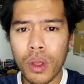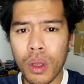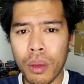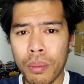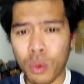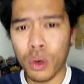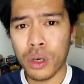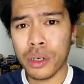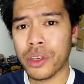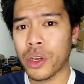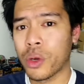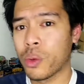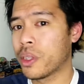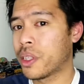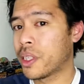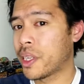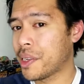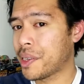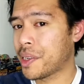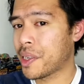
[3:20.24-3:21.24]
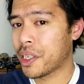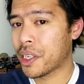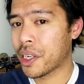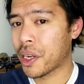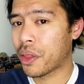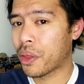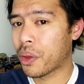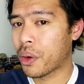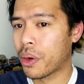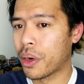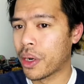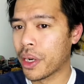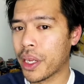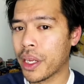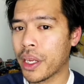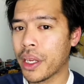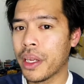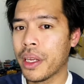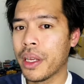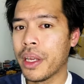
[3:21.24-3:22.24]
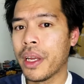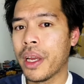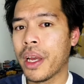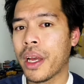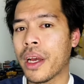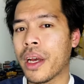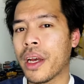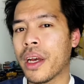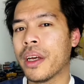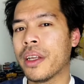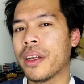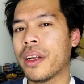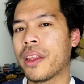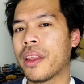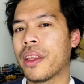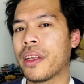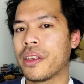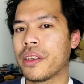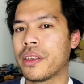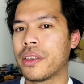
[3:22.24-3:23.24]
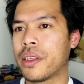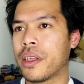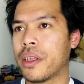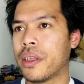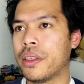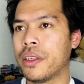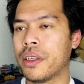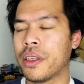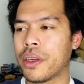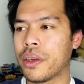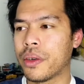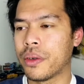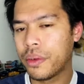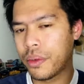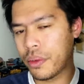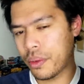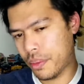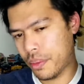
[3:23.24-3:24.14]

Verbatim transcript: more so with TCG Authority, uh, nothing's you know